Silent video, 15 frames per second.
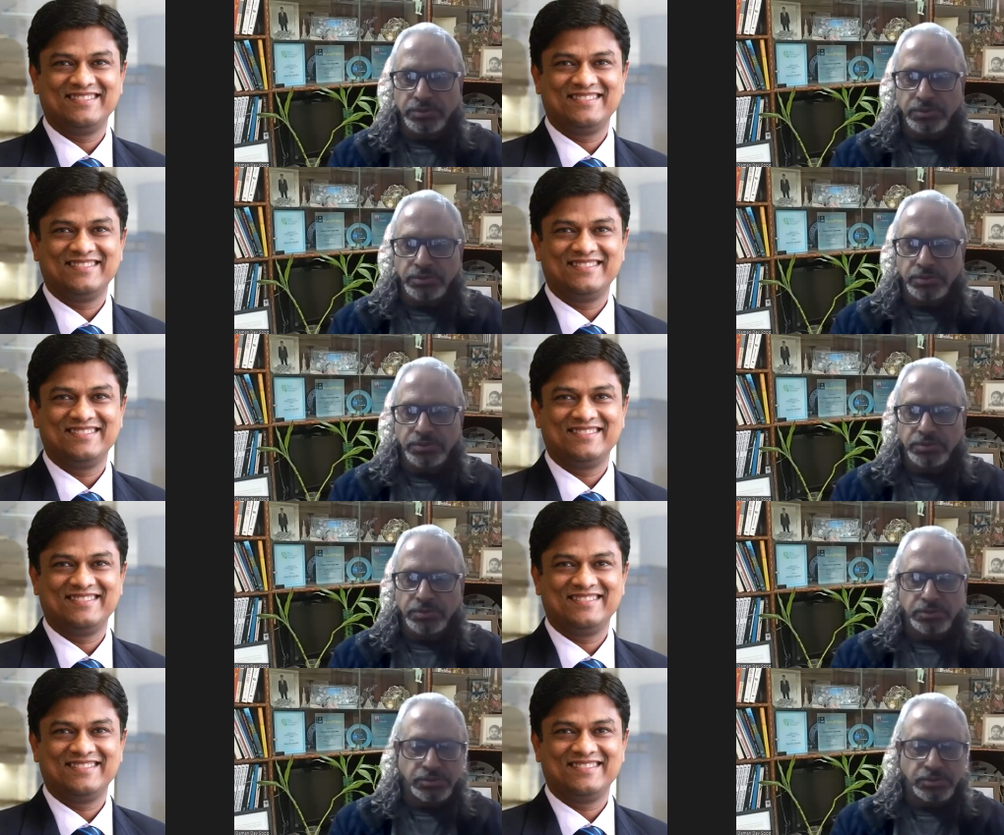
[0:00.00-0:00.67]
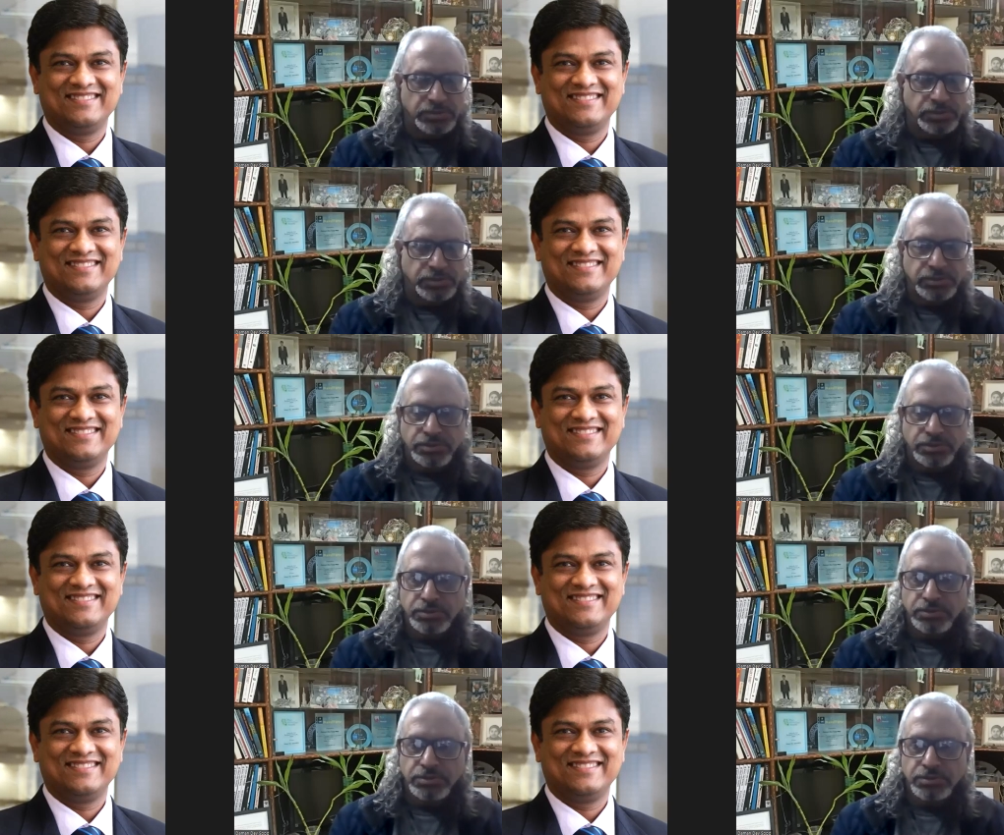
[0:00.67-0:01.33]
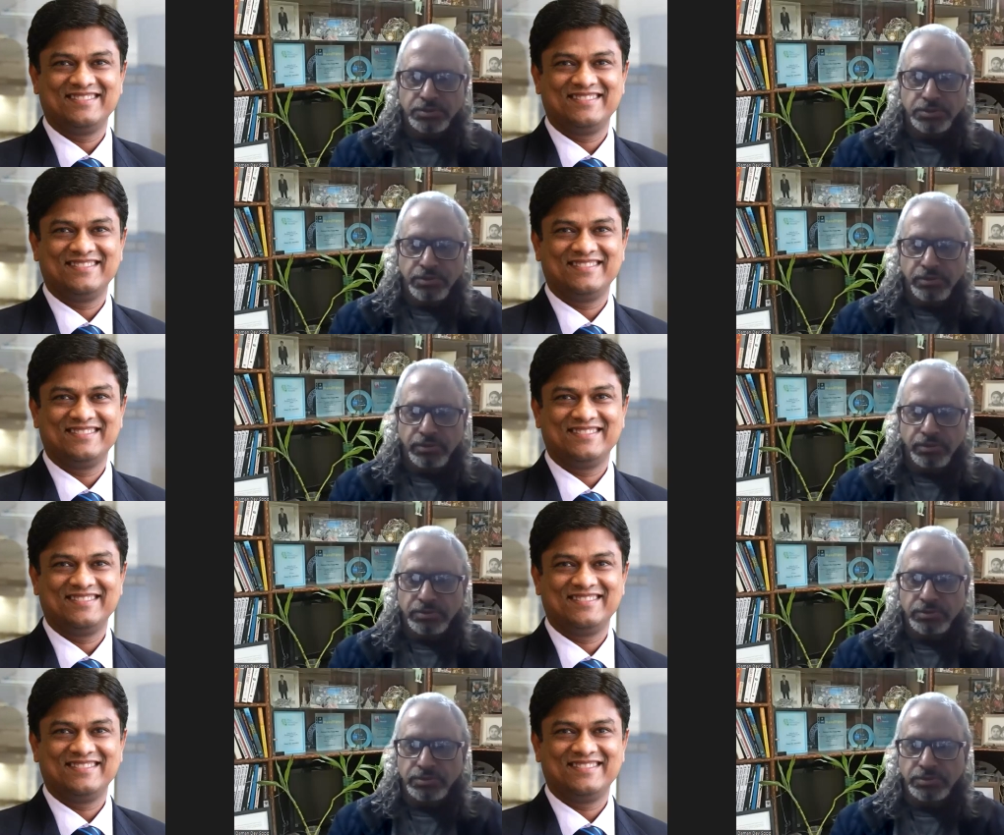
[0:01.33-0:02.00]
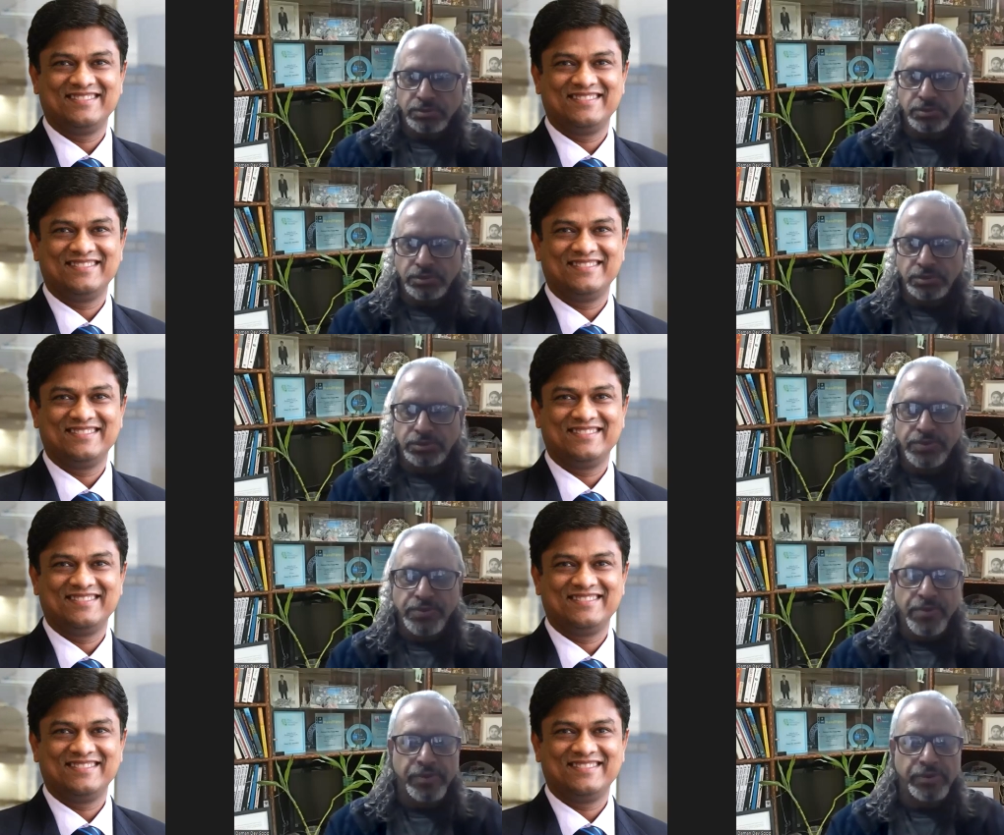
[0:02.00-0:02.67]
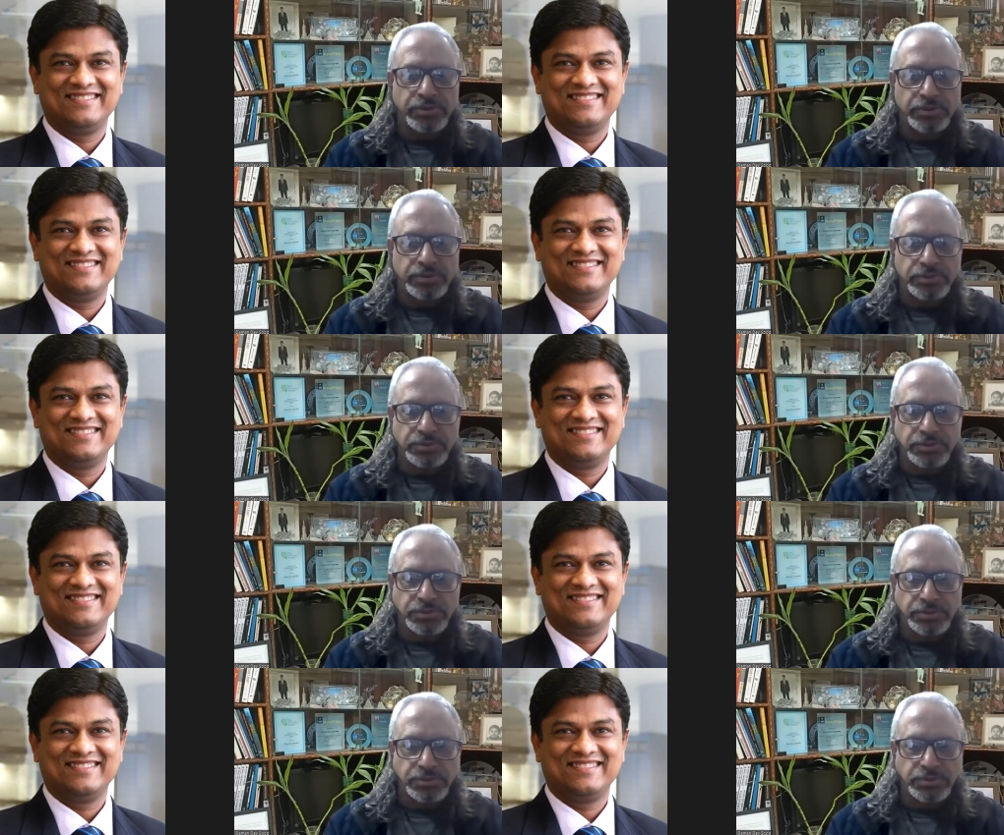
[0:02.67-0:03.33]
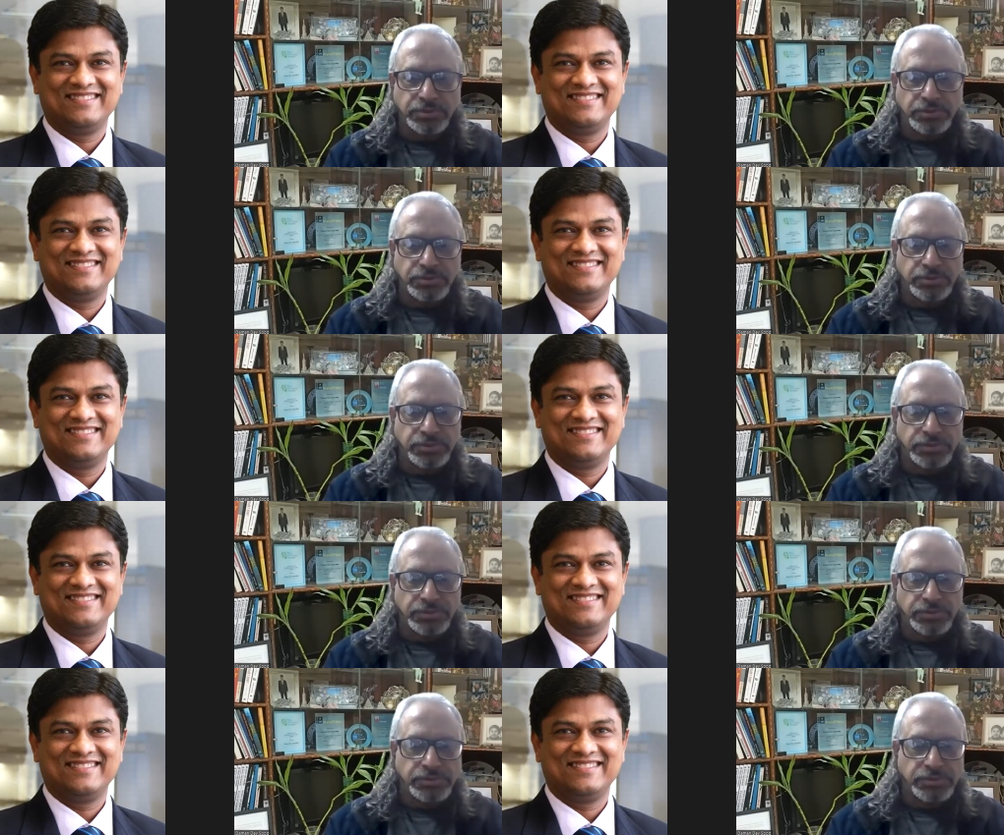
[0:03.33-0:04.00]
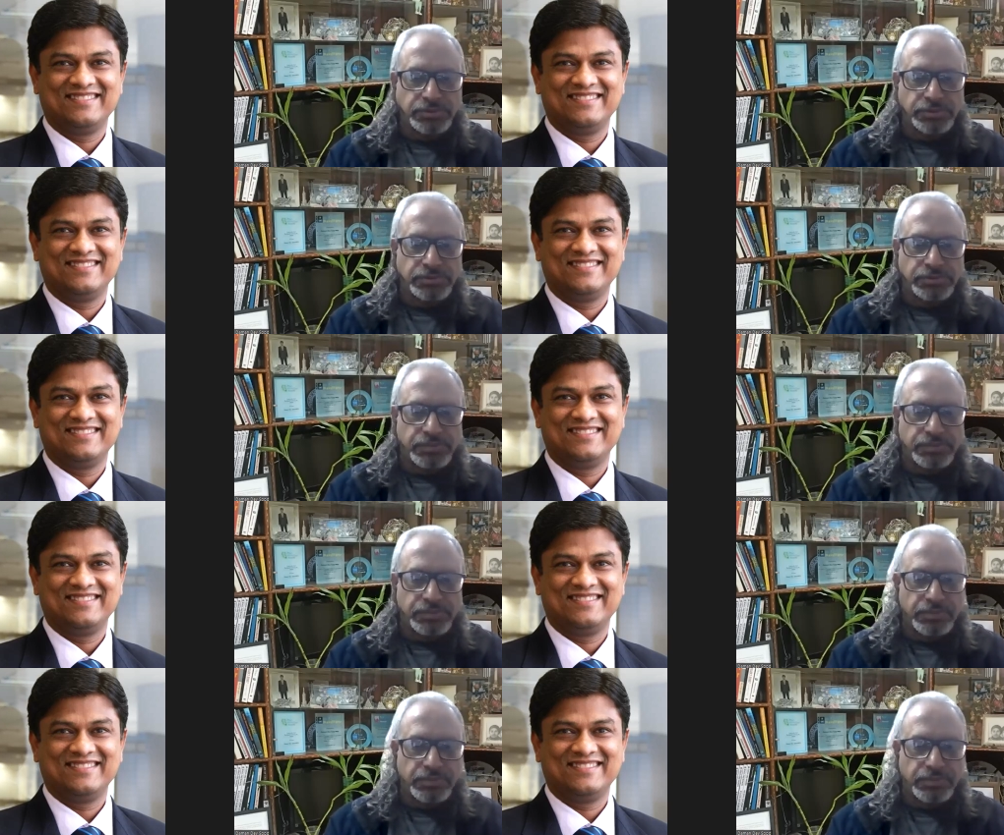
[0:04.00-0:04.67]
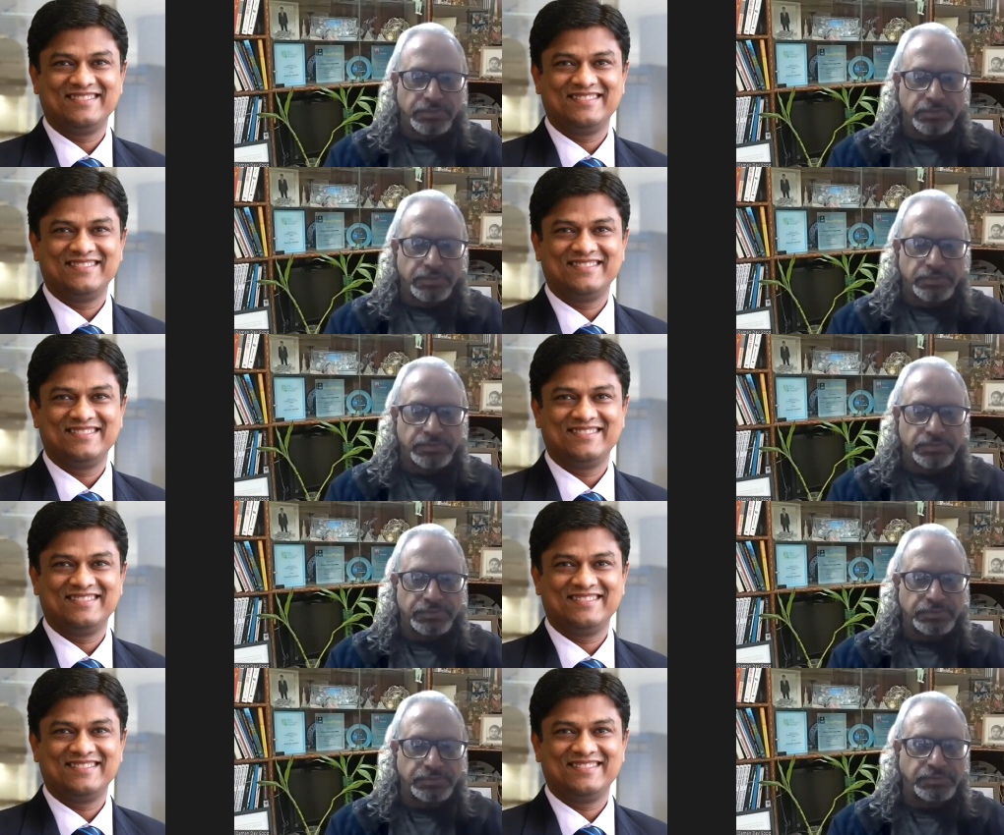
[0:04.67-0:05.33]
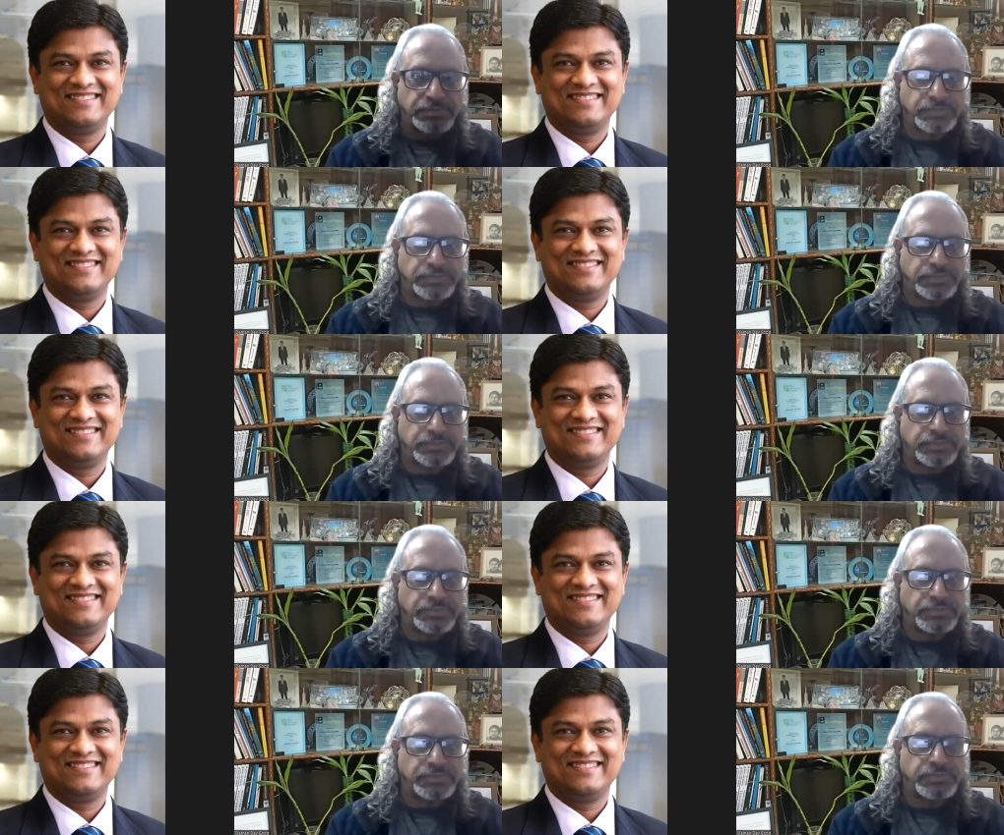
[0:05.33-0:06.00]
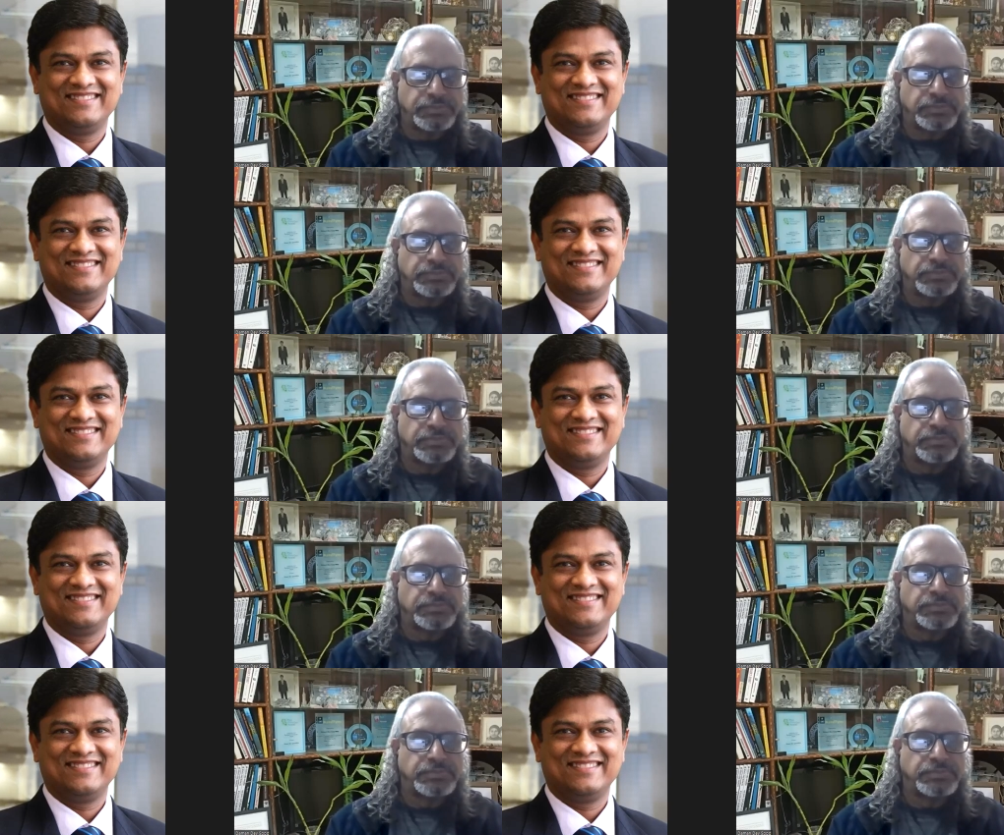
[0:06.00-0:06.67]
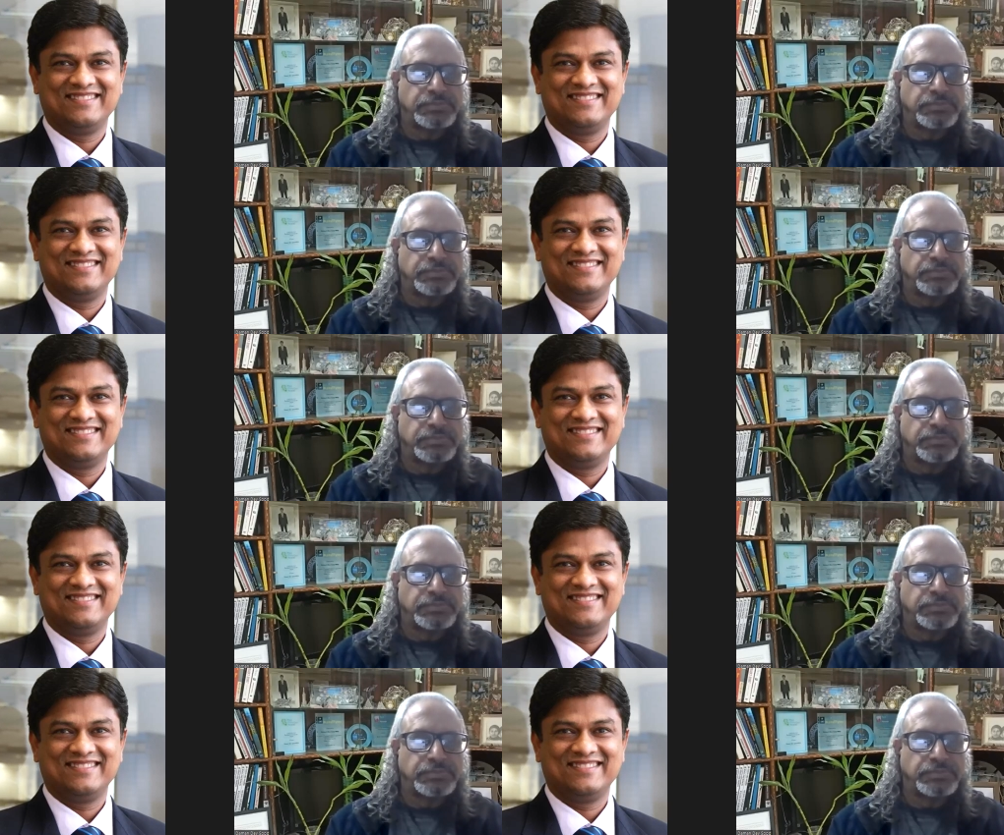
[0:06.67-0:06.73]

(silence)